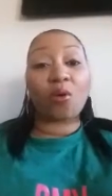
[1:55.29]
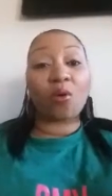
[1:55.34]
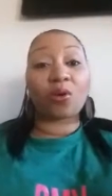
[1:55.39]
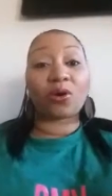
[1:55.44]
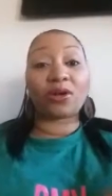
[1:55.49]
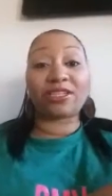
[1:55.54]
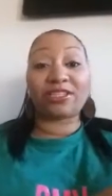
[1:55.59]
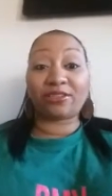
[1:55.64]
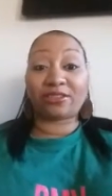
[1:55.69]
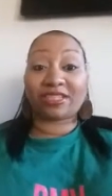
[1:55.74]

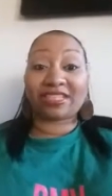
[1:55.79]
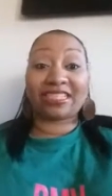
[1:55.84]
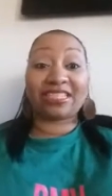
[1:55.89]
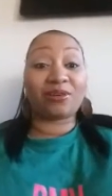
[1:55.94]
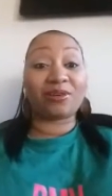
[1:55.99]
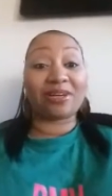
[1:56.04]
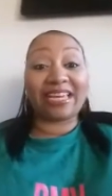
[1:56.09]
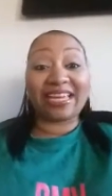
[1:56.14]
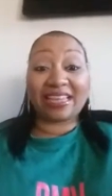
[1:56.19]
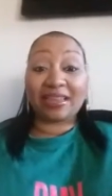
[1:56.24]
or they're
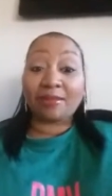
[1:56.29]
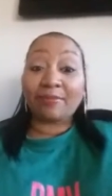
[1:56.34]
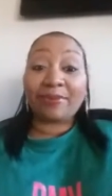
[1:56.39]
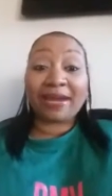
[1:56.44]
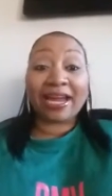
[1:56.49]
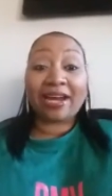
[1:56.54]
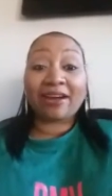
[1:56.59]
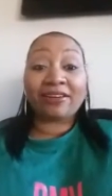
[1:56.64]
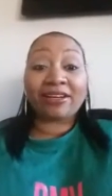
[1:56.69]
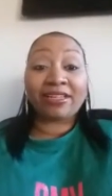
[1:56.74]
still in the
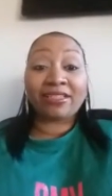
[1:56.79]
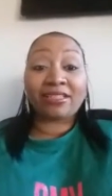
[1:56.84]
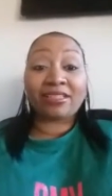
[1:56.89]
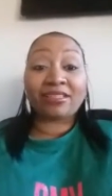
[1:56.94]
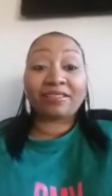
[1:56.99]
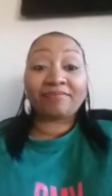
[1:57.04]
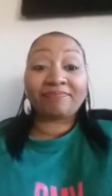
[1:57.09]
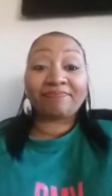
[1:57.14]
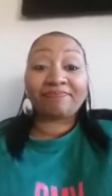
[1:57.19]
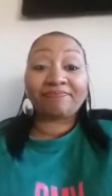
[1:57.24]

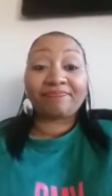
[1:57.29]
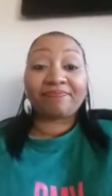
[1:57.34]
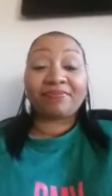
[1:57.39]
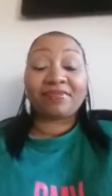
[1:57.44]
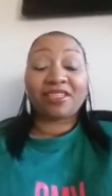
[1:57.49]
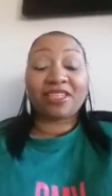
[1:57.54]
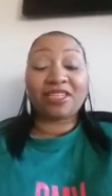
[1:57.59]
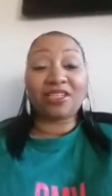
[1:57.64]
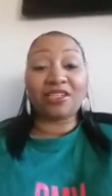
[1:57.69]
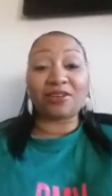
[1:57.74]
marriage.
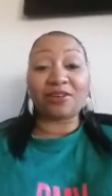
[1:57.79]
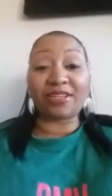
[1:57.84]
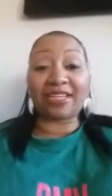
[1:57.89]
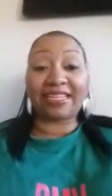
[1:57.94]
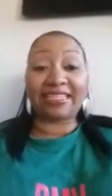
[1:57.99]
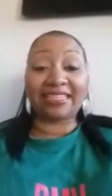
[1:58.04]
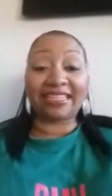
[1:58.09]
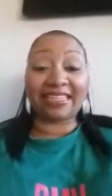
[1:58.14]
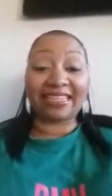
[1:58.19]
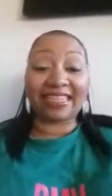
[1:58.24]
You know,
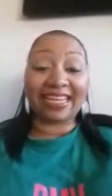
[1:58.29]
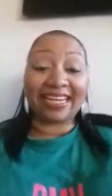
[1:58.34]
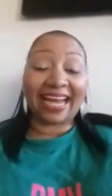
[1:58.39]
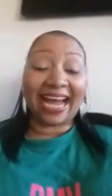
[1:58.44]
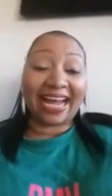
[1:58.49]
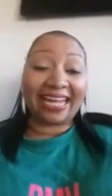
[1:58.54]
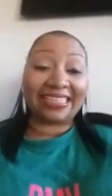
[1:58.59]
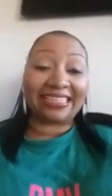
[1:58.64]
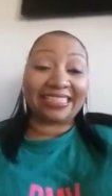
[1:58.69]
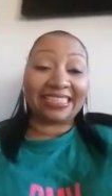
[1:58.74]
they did
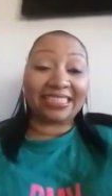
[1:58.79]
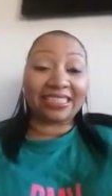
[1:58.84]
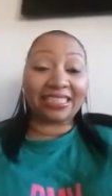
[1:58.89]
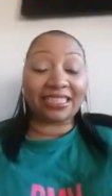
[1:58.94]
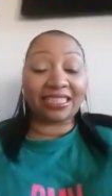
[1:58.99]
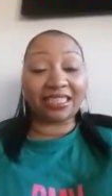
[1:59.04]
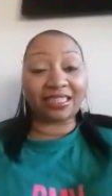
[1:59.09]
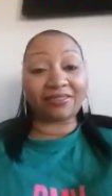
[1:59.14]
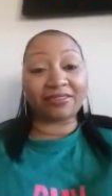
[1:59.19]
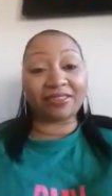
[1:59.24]
that
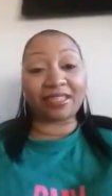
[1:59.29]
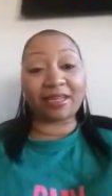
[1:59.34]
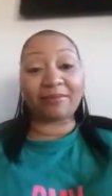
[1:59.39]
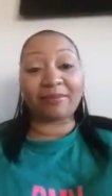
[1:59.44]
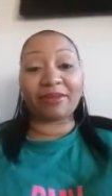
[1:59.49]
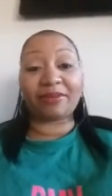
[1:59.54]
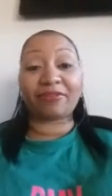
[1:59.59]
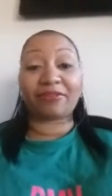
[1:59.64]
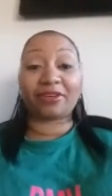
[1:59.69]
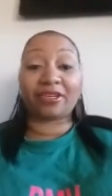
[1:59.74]
idea of
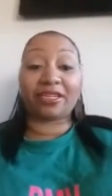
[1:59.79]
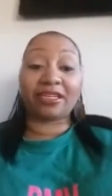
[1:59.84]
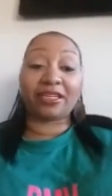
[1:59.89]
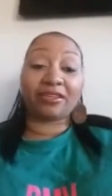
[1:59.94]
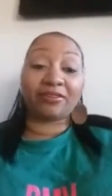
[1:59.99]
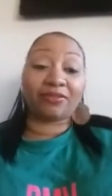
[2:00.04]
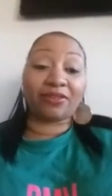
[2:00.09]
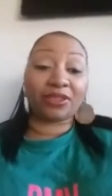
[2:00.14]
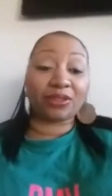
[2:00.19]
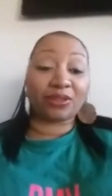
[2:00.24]
let me forgive